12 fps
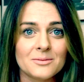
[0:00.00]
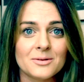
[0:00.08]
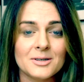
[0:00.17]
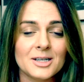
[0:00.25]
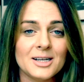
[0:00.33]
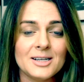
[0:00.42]
We
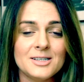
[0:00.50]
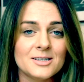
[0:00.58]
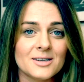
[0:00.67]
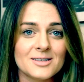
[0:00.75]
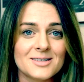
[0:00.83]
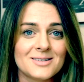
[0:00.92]
really
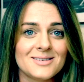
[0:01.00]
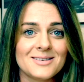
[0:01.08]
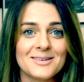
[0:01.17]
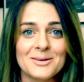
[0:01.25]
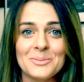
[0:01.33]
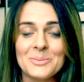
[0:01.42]
just
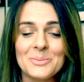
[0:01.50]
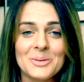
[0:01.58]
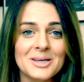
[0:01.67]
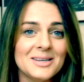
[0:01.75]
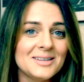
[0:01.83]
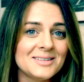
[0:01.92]

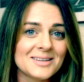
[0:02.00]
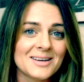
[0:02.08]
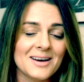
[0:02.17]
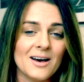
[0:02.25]
repeat